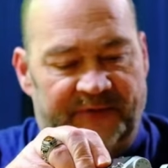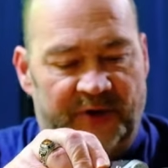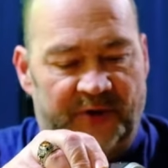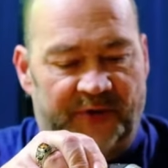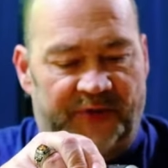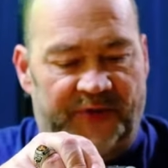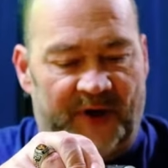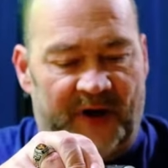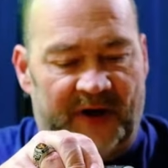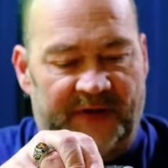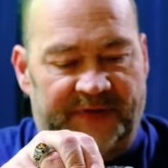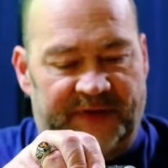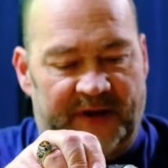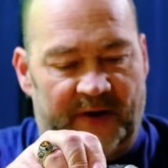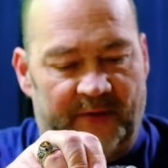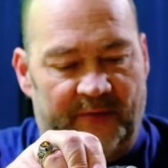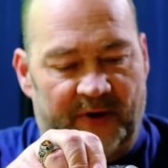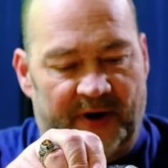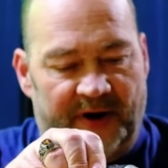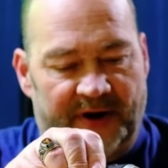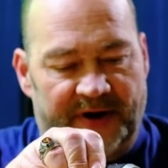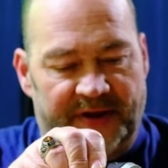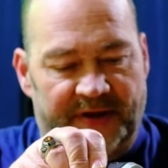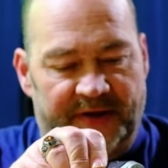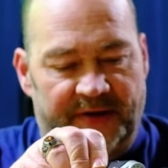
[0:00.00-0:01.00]
you thought they were
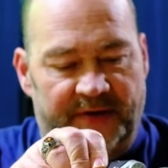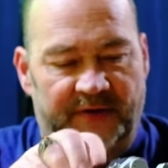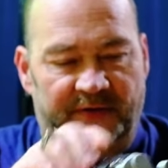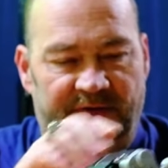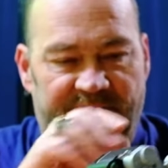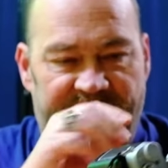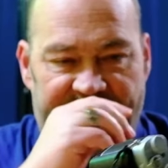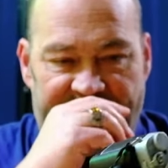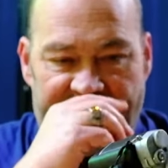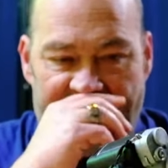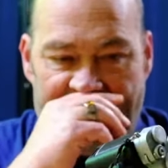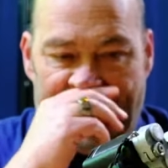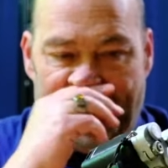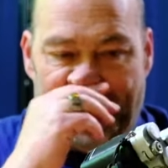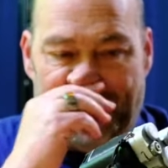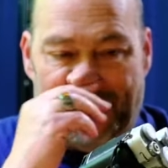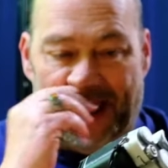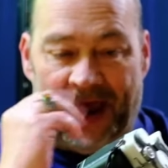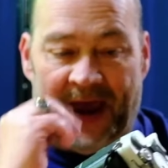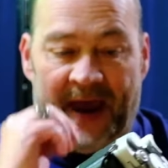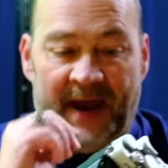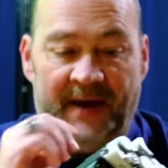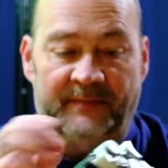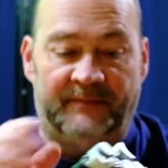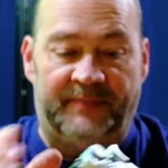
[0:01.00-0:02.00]
going to use the
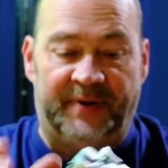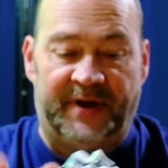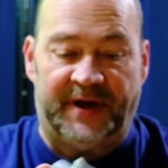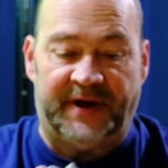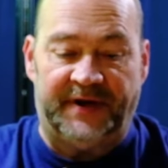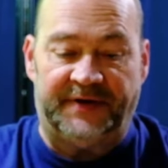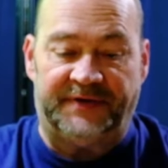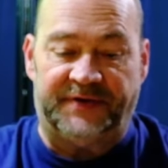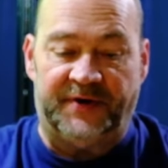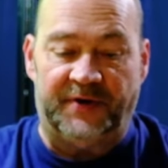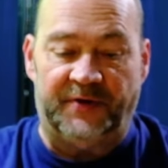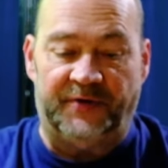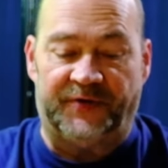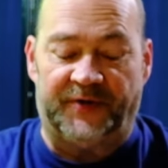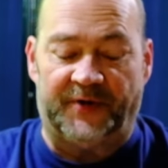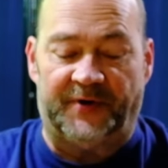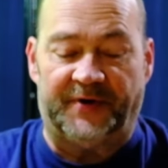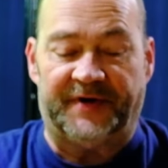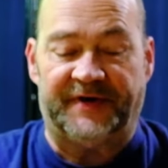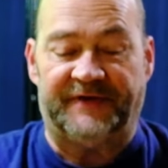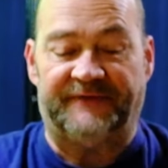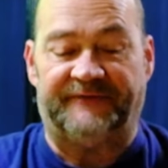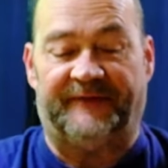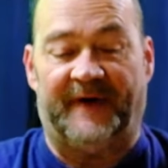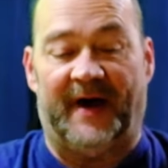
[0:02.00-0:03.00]

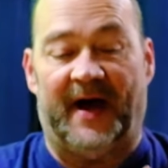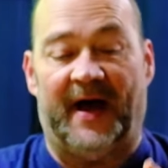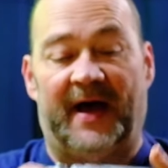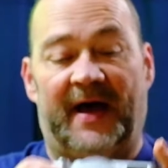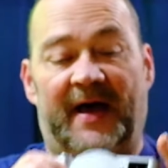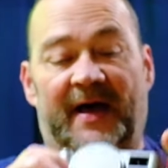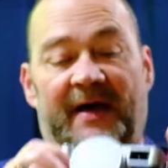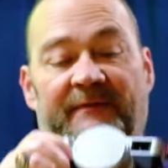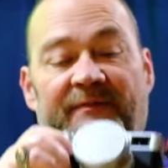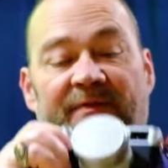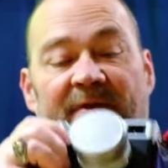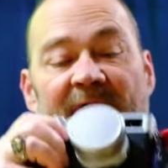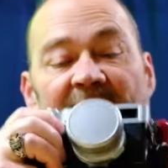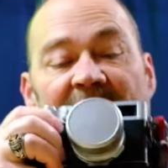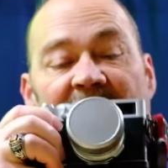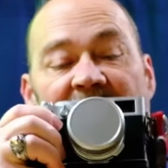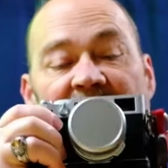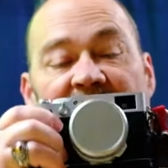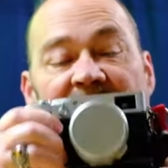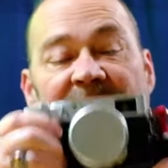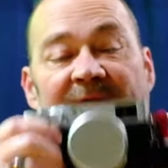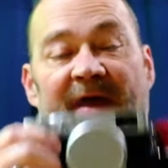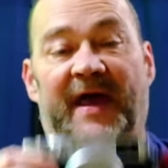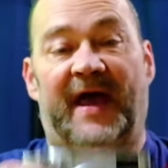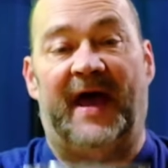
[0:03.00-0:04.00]
NP235
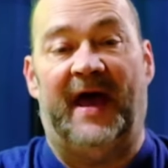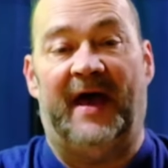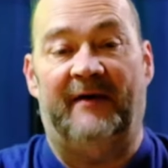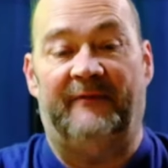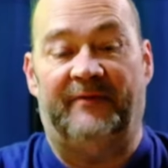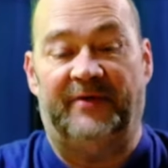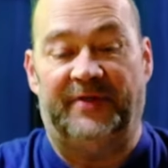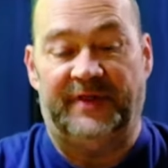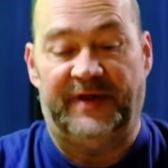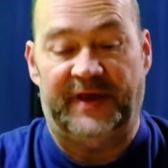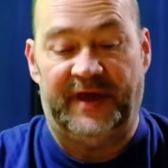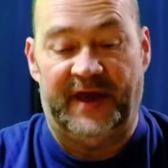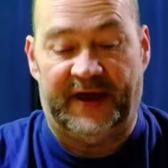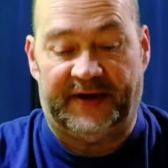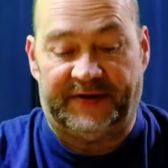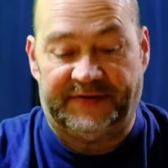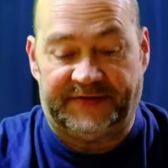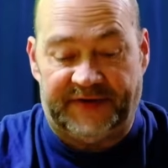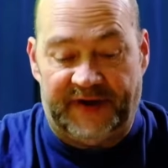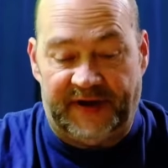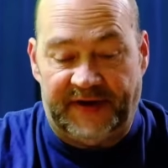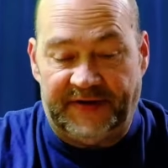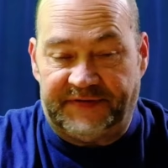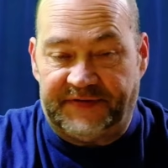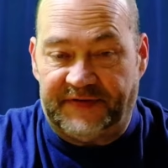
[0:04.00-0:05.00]
like they have in the
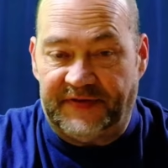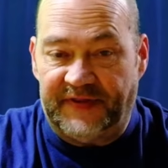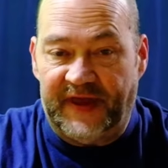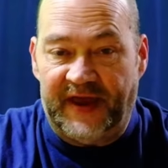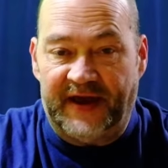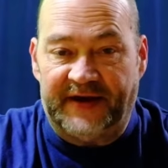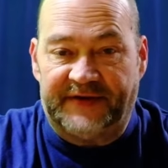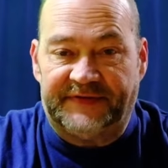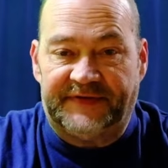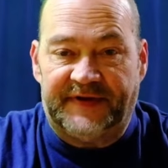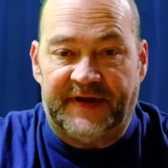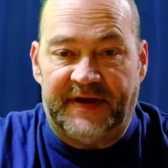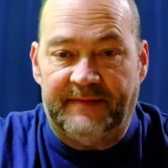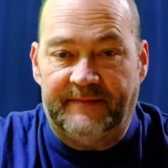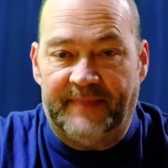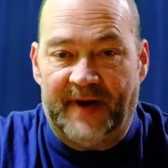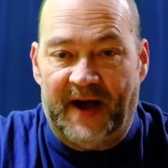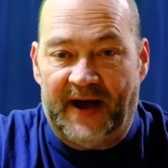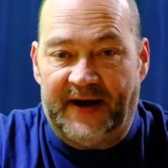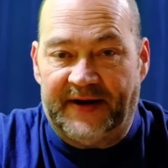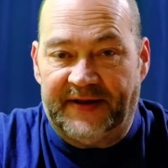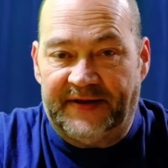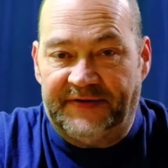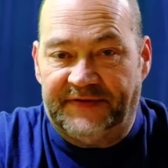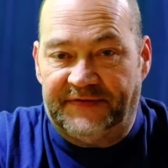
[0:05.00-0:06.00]
XH and the XT
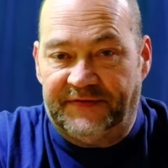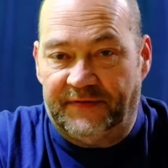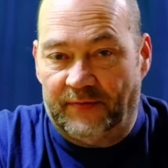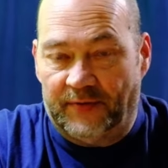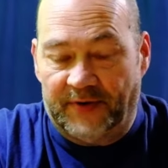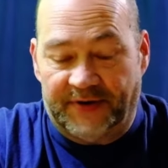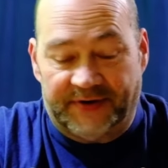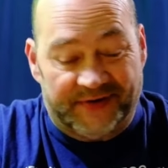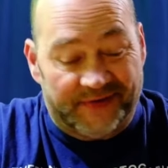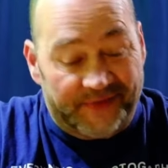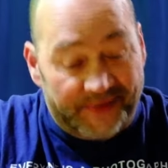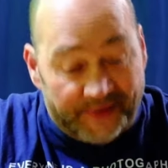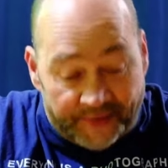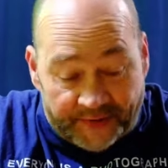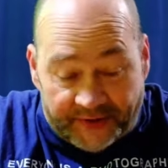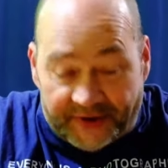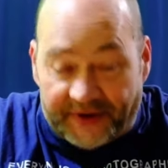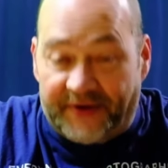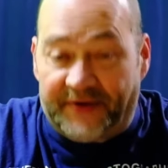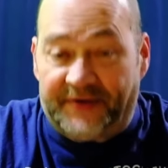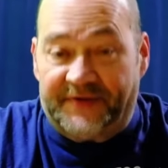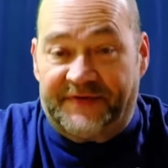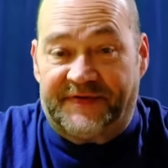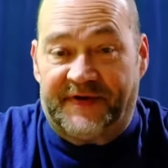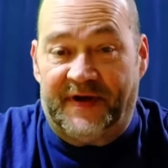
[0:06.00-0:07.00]
bodies, you were
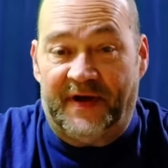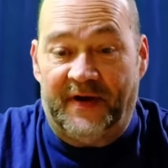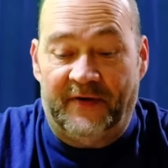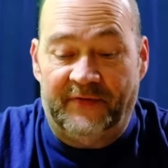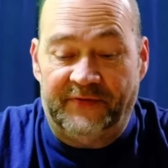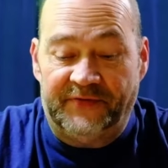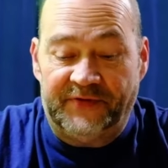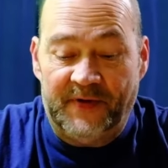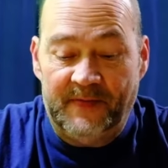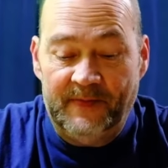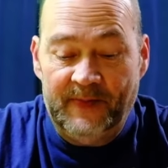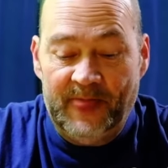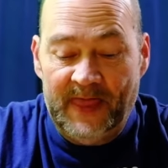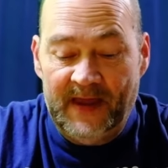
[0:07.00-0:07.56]
deluding yourselves,